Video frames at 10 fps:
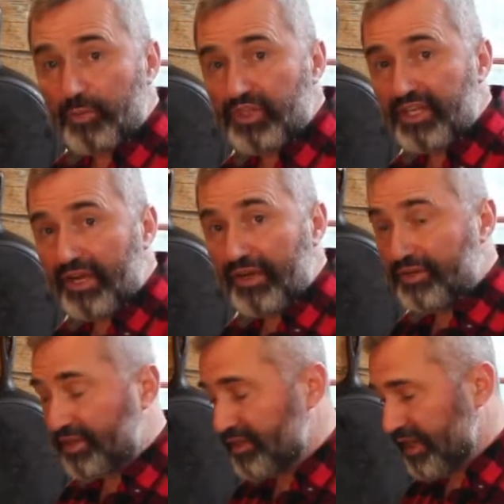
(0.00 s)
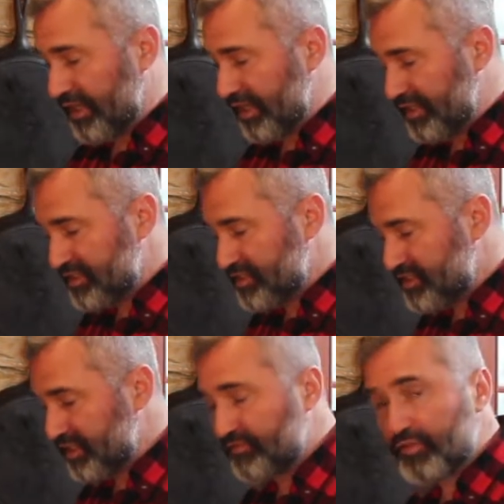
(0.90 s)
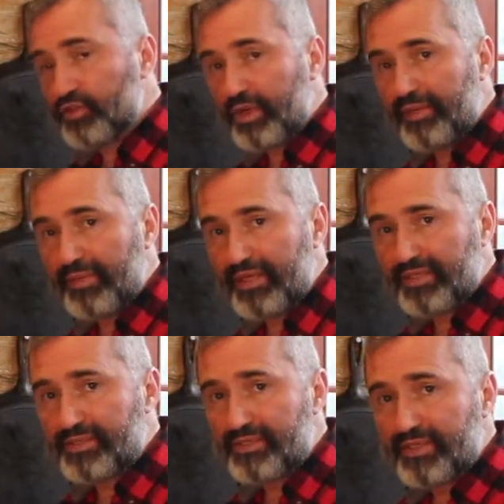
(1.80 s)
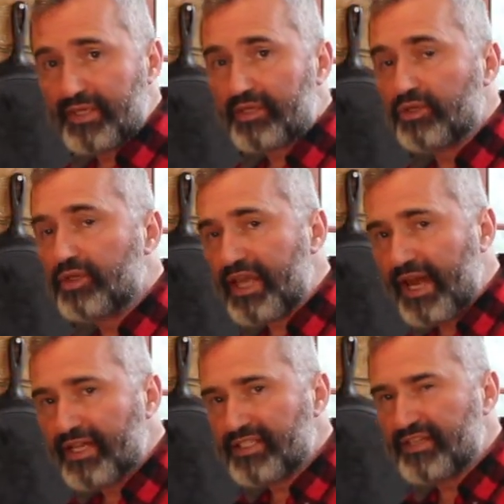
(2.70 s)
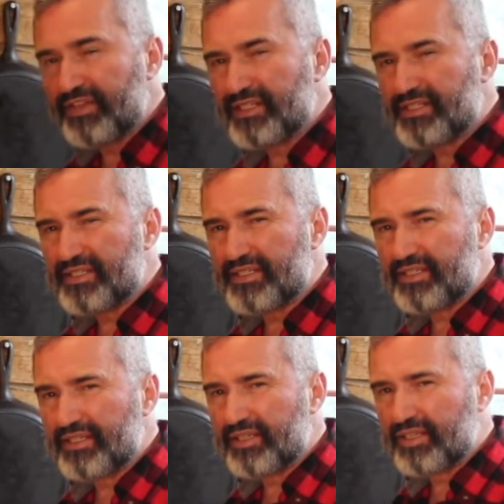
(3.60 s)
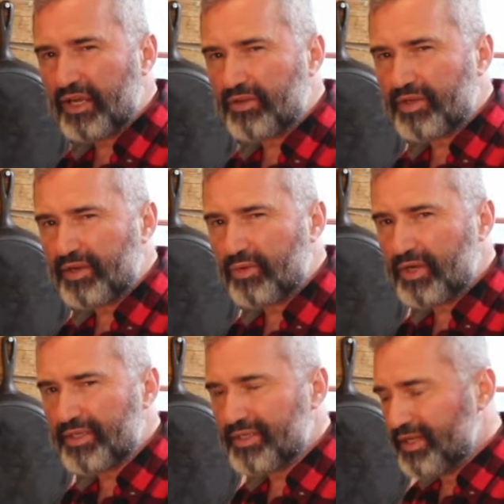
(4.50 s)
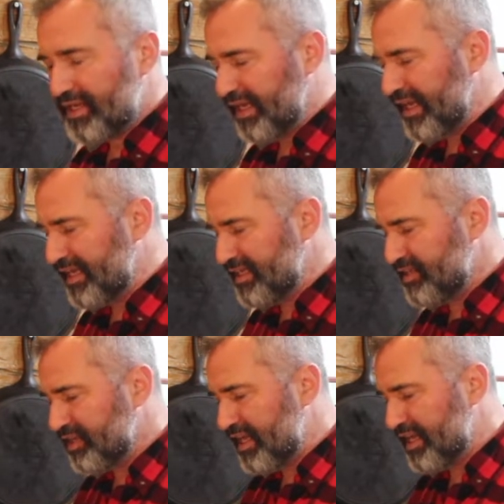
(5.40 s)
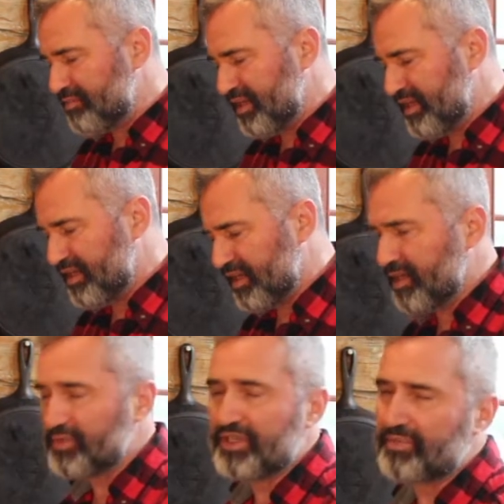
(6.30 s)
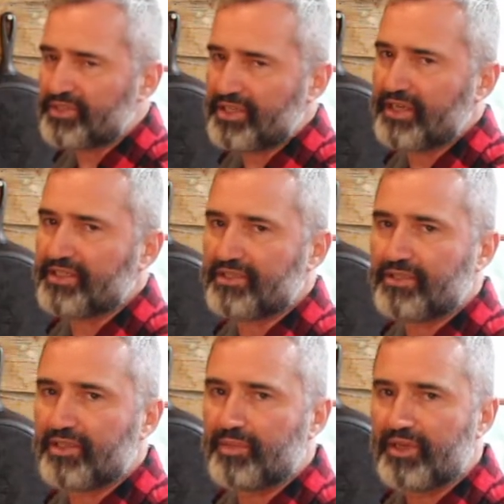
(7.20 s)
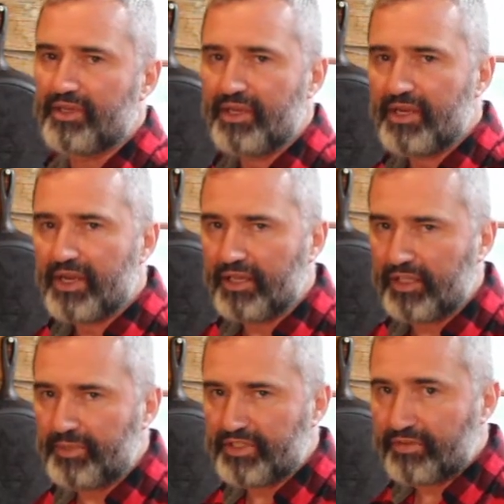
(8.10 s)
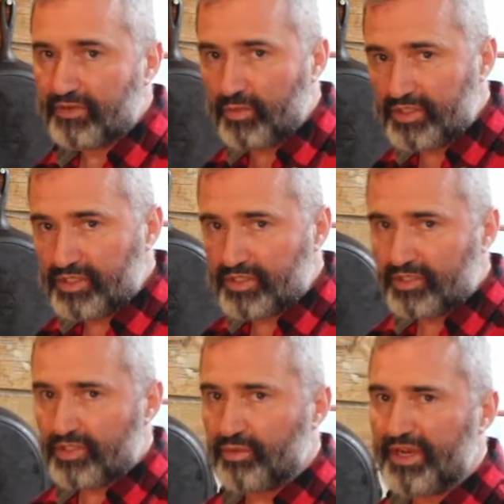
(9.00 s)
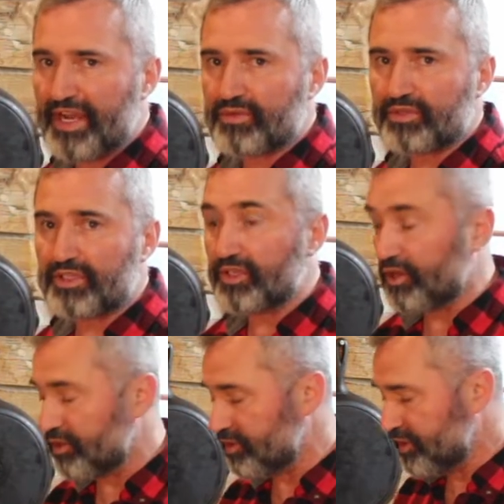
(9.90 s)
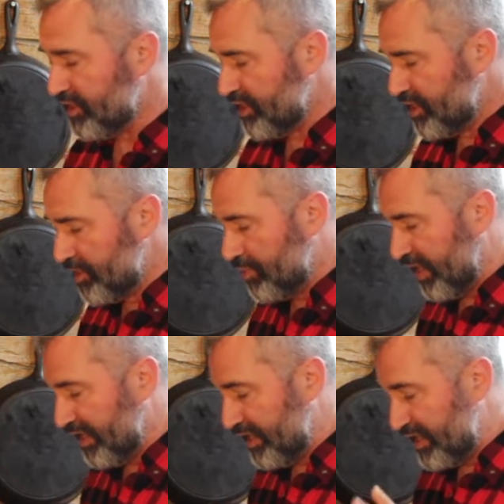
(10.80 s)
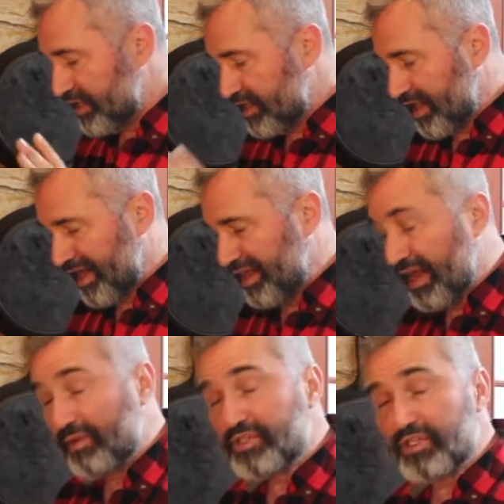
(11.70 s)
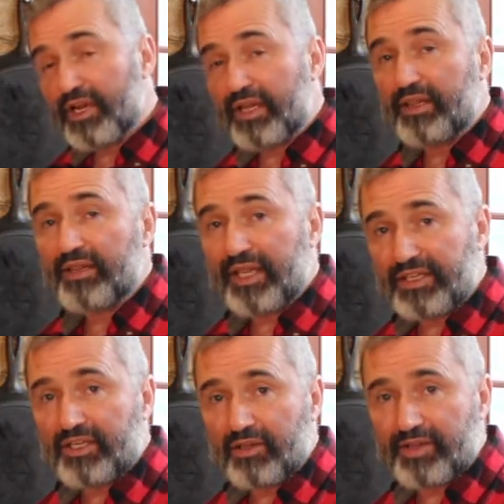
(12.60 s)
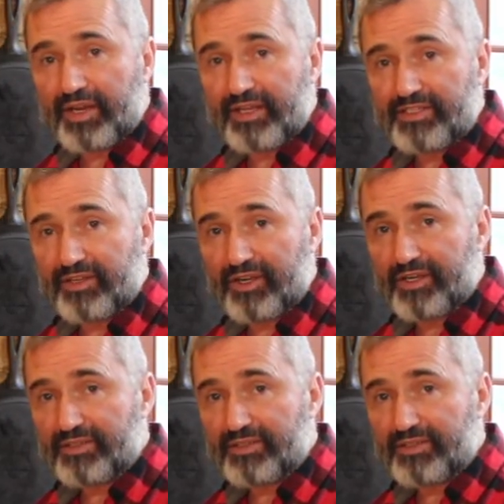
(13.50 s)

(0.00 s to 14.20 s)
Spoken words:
I put the iron in, I let it sit for 20 minutes, look at it, see if that's the color that I want. And again, you can't be 100% precise. It's going to be a little bit different once it starts to react with the yarn. But I like the color that I saw.